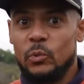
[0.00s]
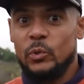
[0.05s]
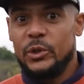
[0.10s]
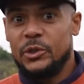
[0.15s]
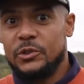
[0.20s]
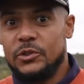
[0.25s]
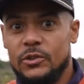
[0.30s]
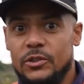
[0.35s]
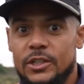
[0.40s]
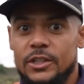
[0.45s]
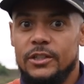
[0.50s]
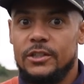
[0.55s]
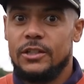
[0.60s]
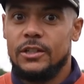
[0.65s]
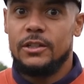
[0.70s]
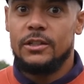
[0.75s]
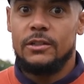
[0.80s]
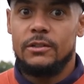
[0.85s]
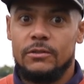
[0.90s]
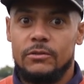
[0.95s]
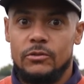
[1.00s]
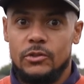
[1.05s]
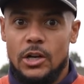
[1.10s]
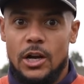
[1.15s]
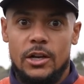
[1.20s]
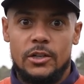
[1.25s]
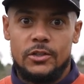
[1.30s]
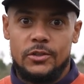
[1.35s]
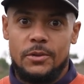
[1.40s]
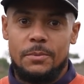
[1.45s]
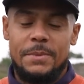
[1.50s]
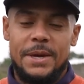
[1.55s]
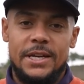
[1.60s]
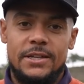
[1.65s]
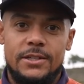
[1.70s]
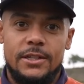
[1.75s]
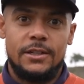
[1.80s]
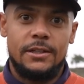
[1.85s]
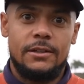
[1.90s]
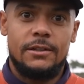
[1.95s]
and Wheels are decent. Josh is
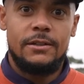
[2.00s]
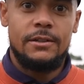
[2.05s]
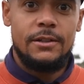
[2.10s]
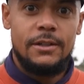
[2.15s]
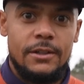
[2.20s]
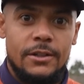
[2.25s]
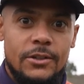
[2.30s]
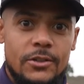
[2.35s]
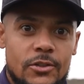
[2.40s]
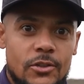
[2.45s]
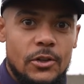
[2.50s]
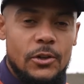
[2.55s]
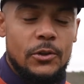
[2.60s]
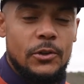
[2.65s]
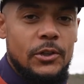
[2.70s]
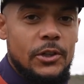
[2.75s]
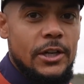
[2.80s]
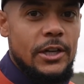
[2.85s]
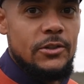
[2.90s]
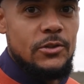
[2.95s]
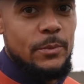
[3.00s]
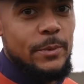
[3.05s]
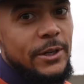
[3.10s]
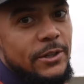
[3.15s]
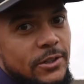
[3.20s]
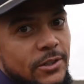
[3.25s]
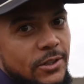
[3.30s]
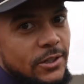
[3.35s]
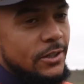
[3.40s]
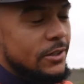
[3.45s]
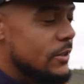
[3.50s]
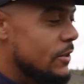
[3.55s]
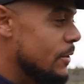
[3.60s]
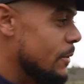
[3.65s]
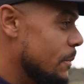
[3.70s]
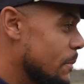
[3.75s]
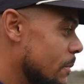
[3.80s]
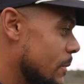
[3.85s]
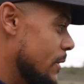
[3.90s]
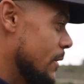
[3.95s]
amazing. So you guys are about to see
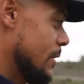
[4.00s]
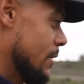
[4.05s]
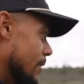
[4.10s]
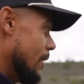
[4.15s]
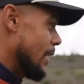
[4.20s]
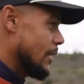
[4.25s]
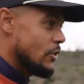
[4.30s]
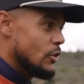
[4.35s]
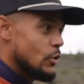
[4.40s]
some like